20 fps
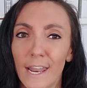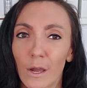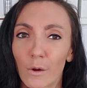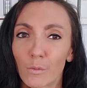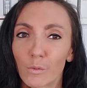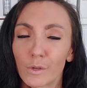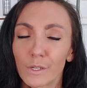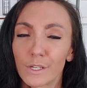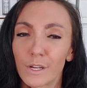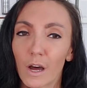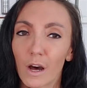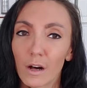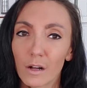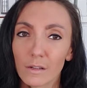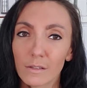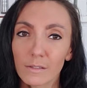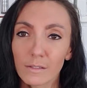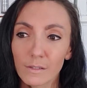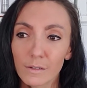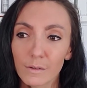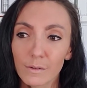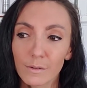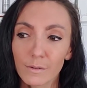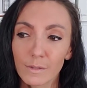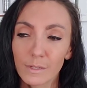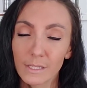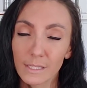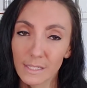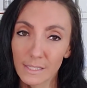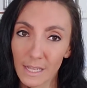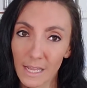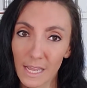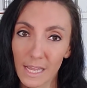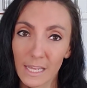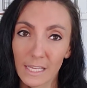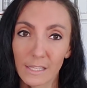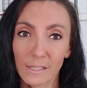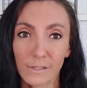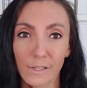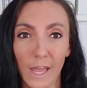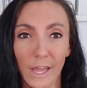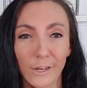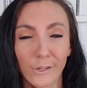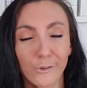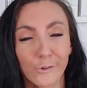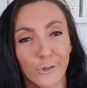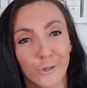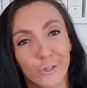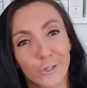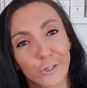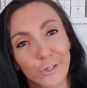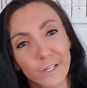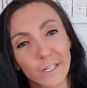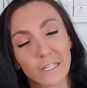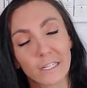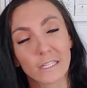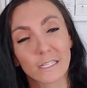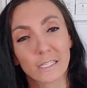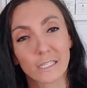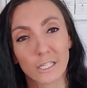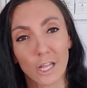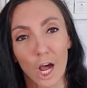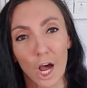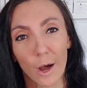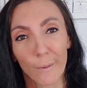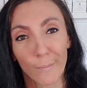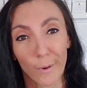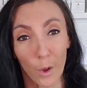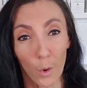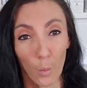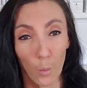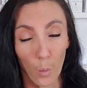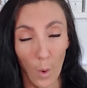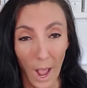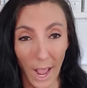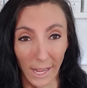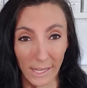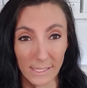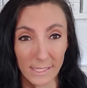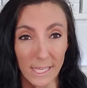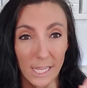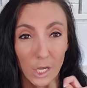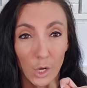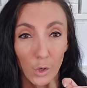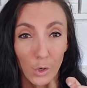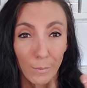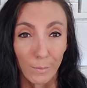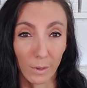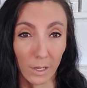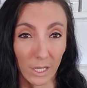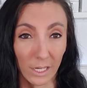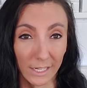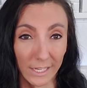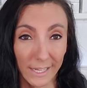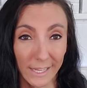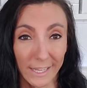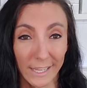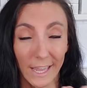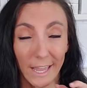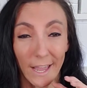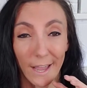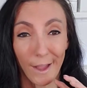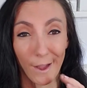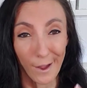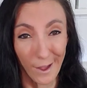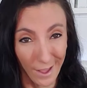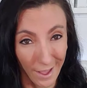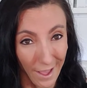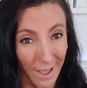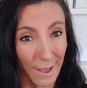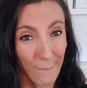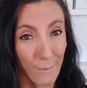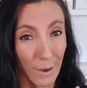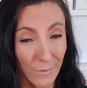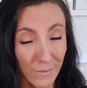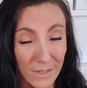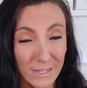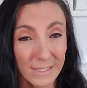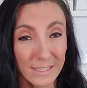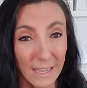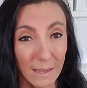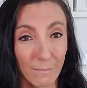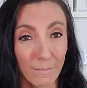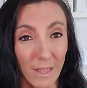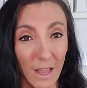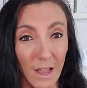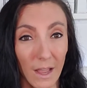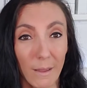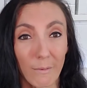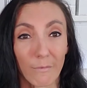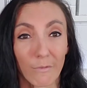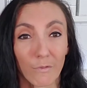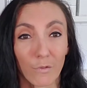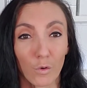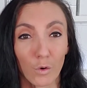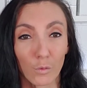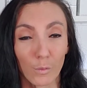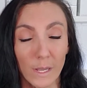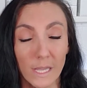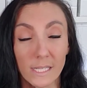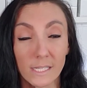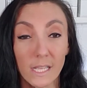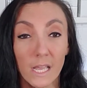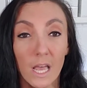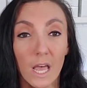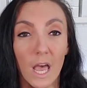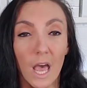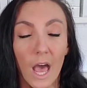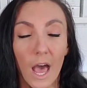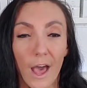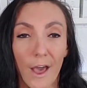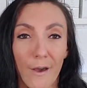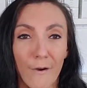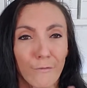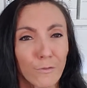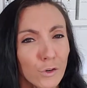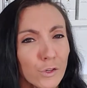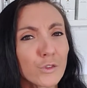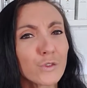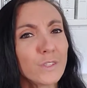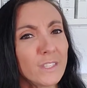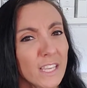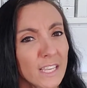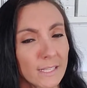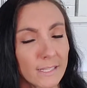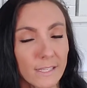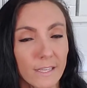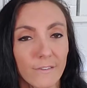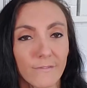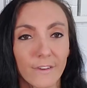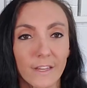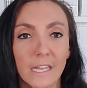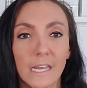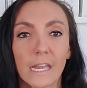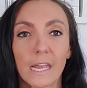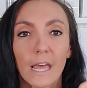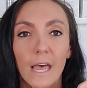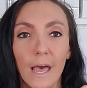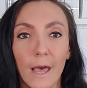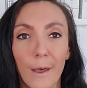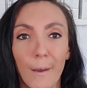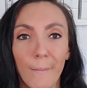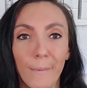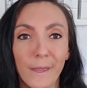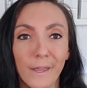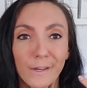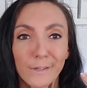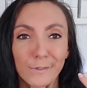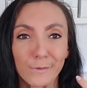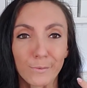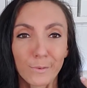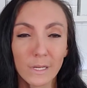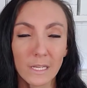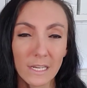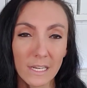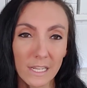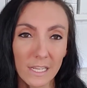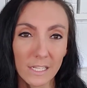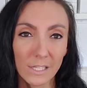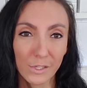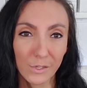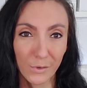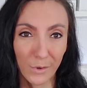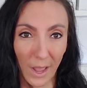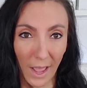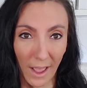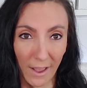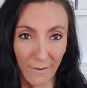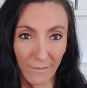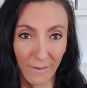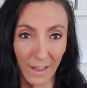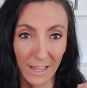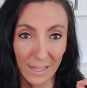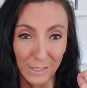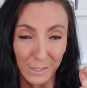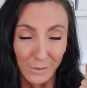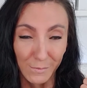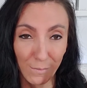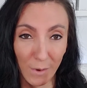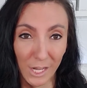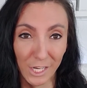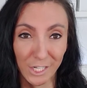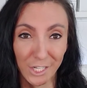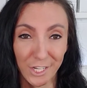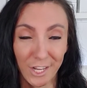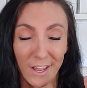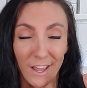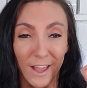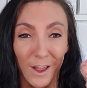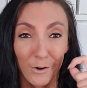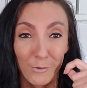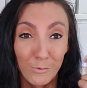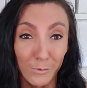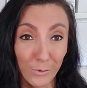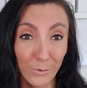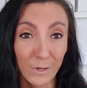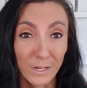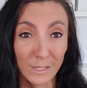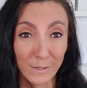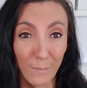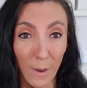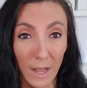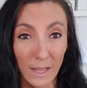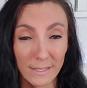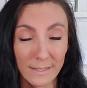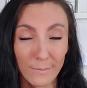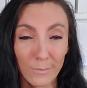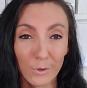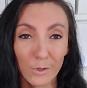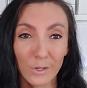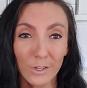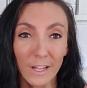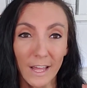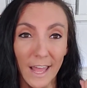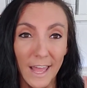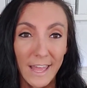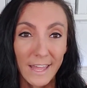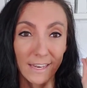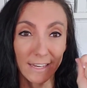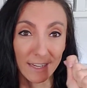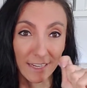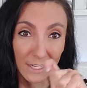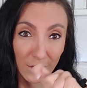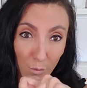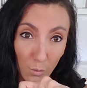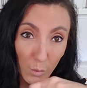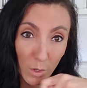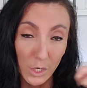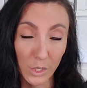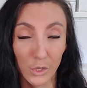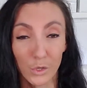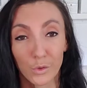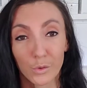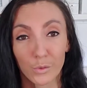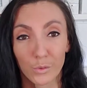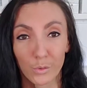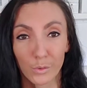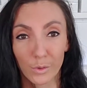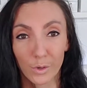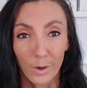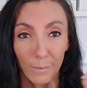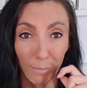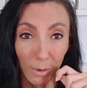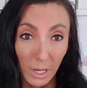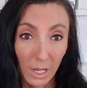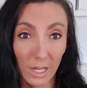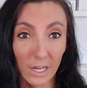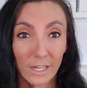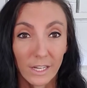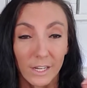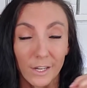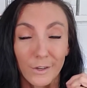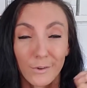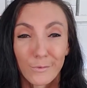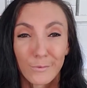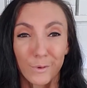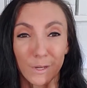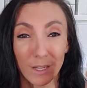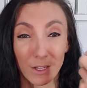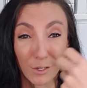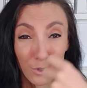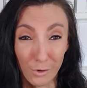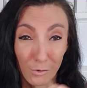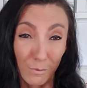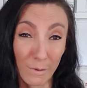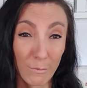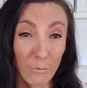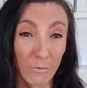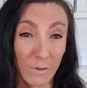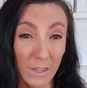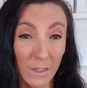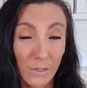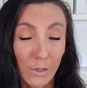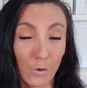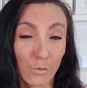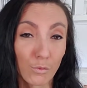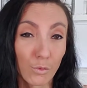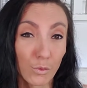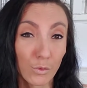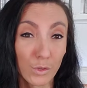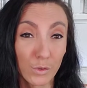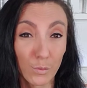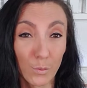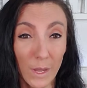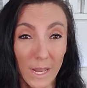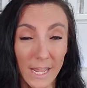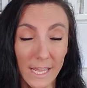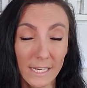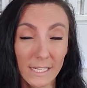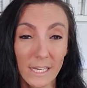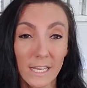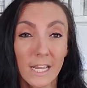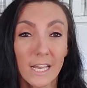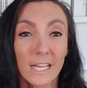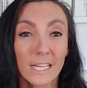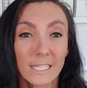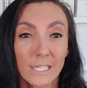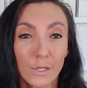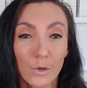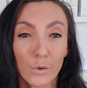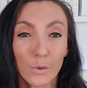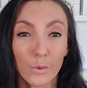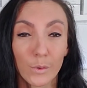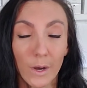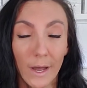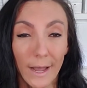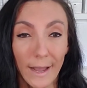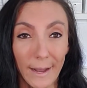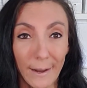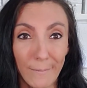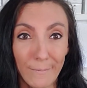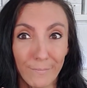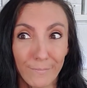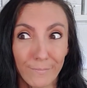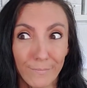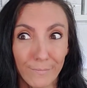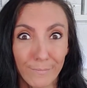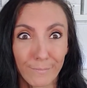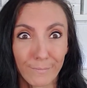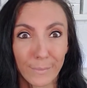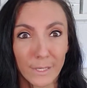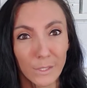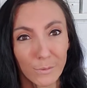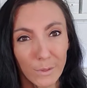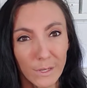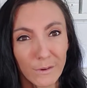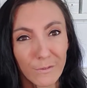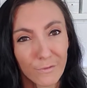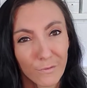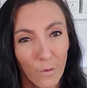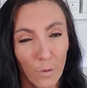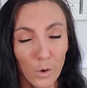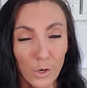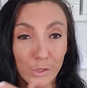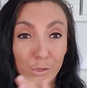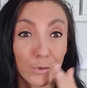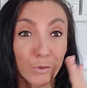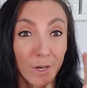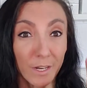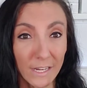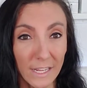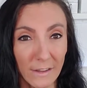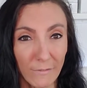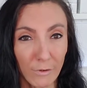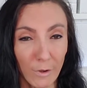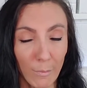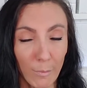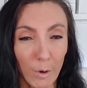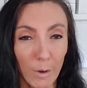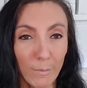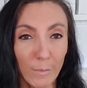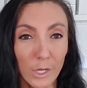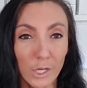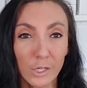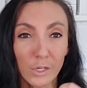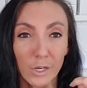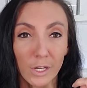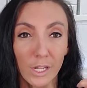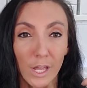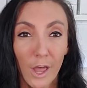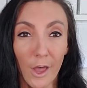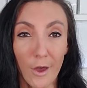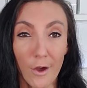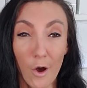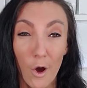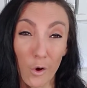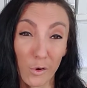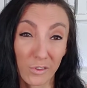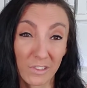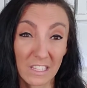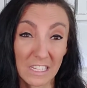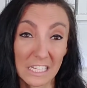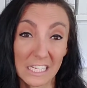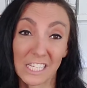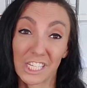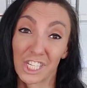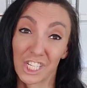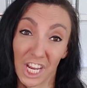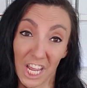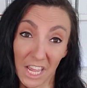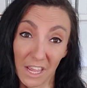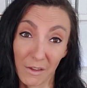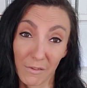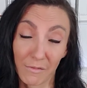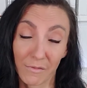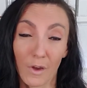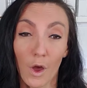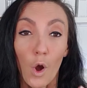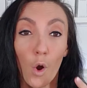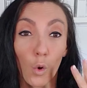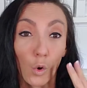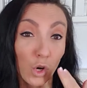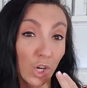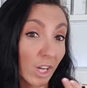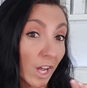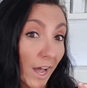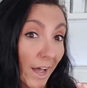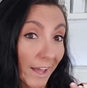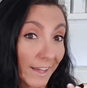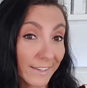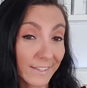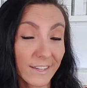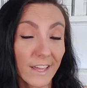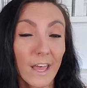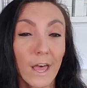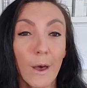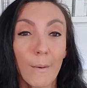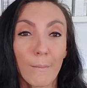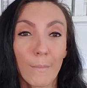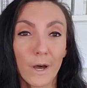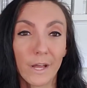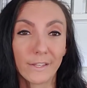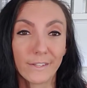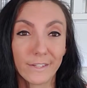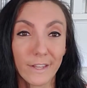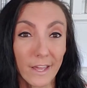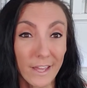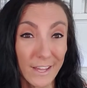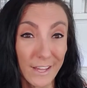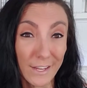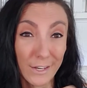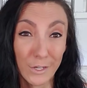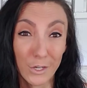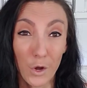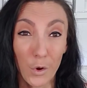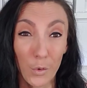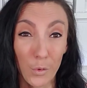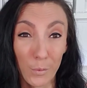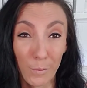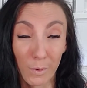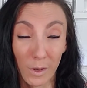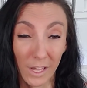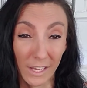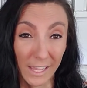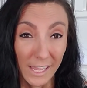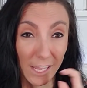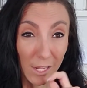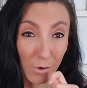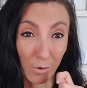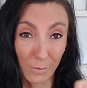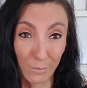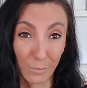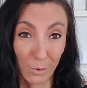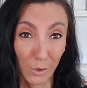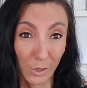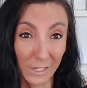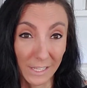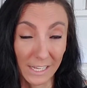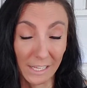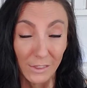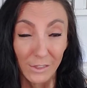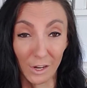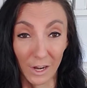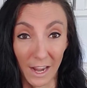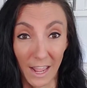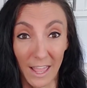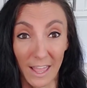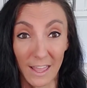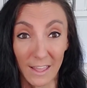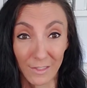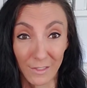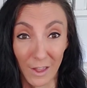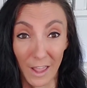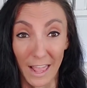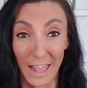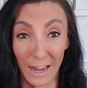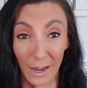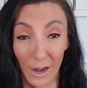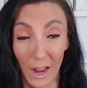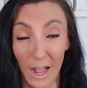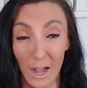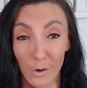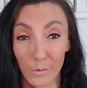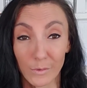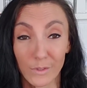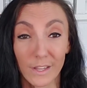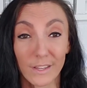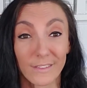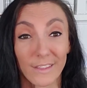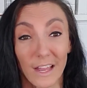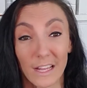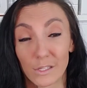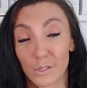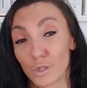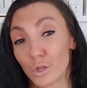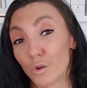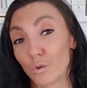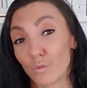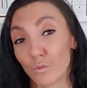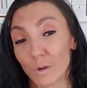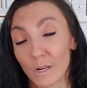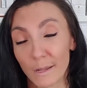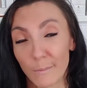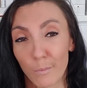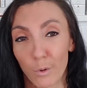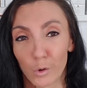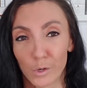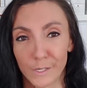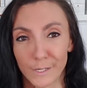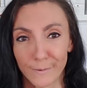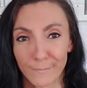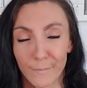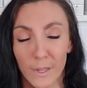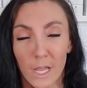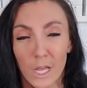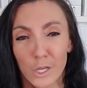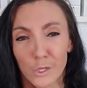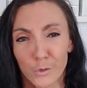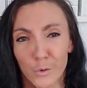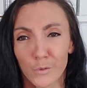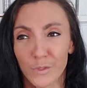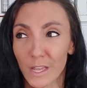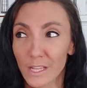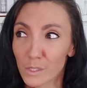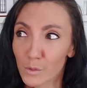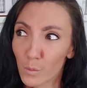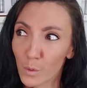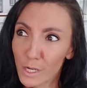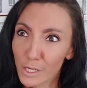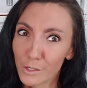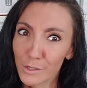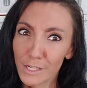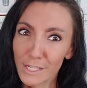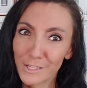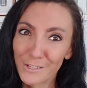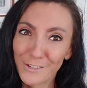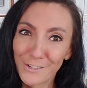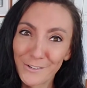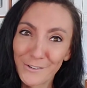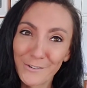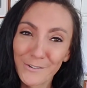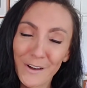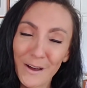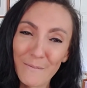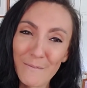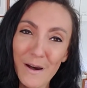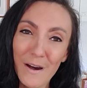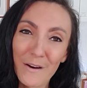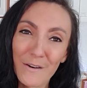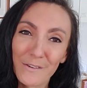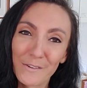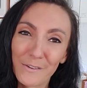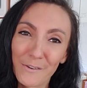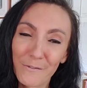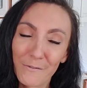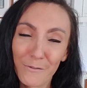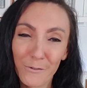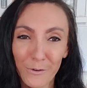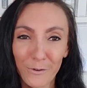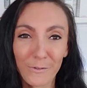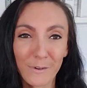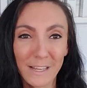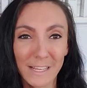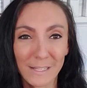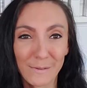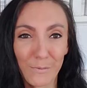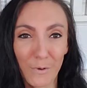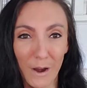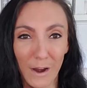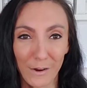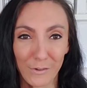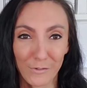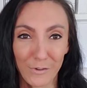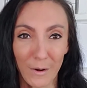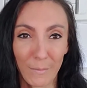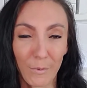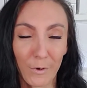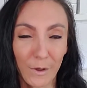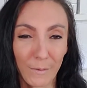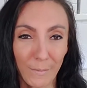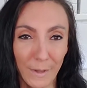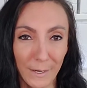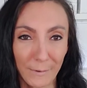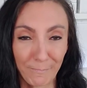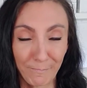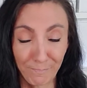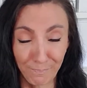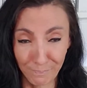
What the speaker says: I would also say that you should stop waxing or plucking about the same time, 4 weeks, 4 to 6 even, because we need to have as much root as possible. And then when you plug, you're removing the roots with it. So between 4 to the day of your appointment, only shave or cut, but no plugging or pulling the air out. That's really important. So that's what you need to do about 4 weeks prior to your appointment.